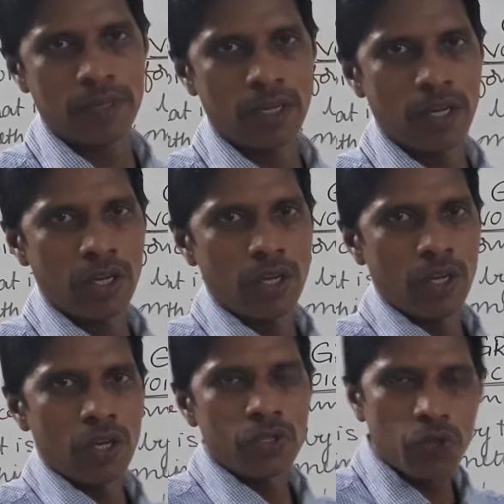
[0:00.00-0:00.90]
So
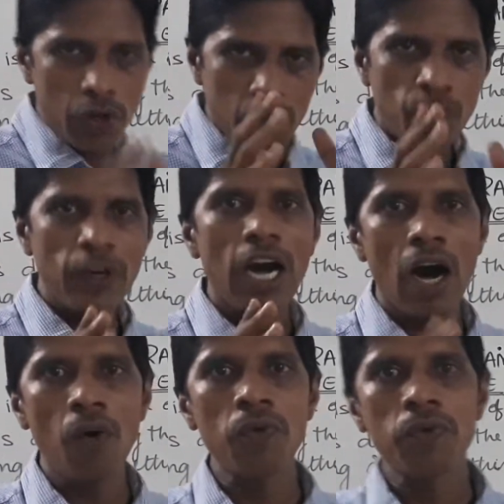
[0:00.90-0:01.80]
if you have
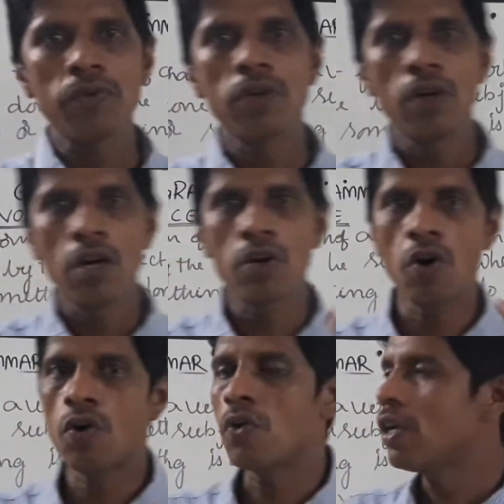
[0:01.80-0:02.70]
know the
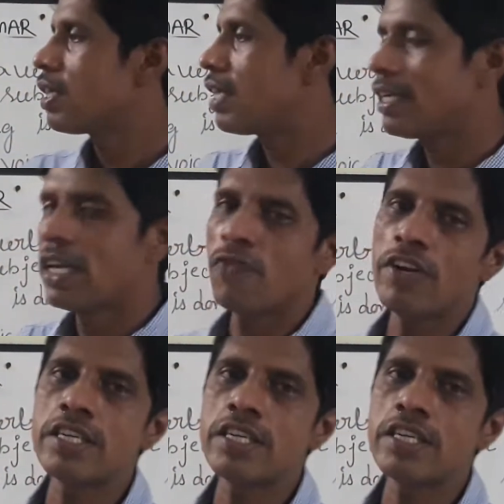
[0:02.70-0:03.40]
definition,